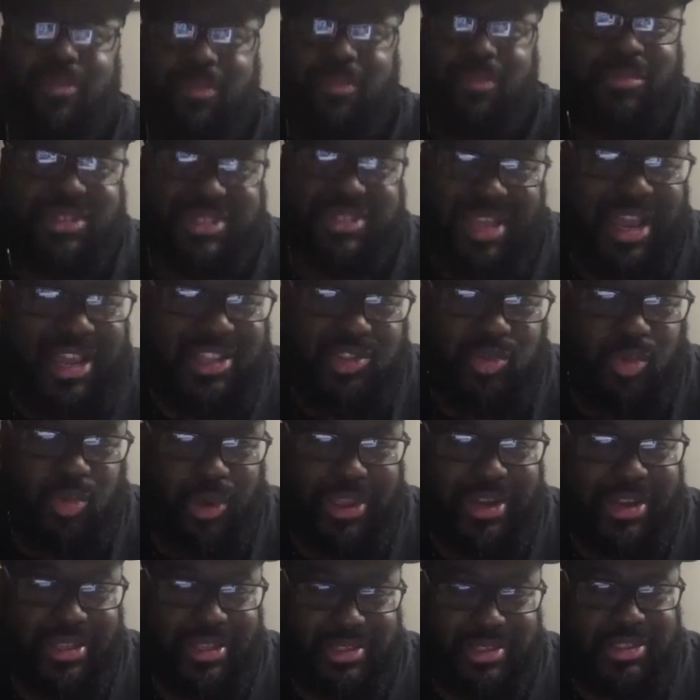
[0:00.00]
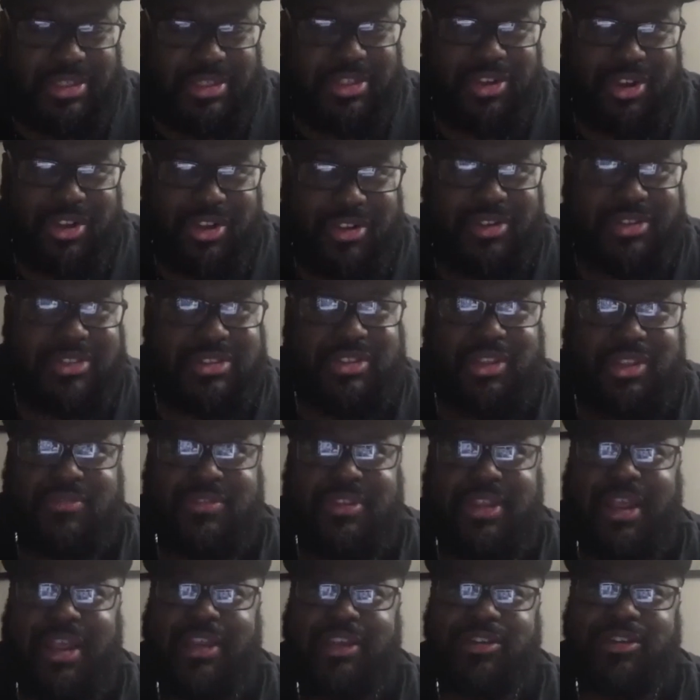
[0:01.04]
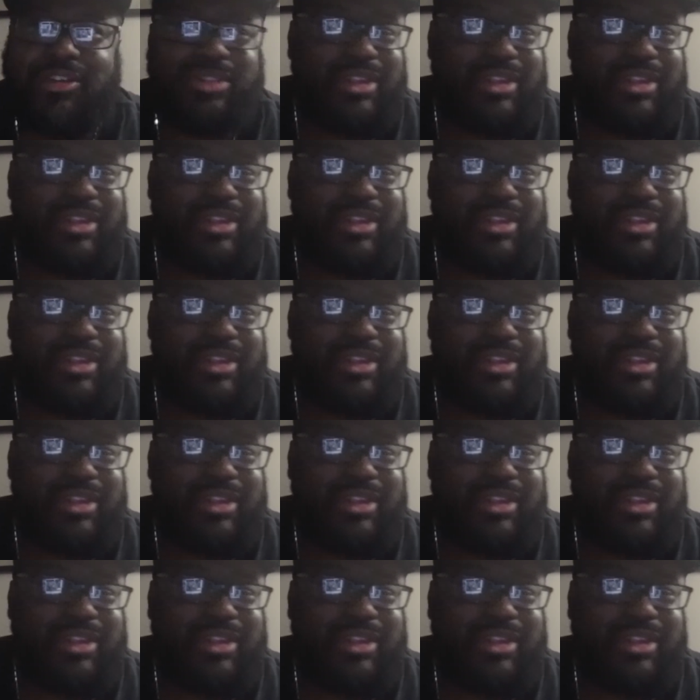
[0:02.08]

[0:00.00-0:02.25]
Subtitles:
besides weddings and, little stuff that I do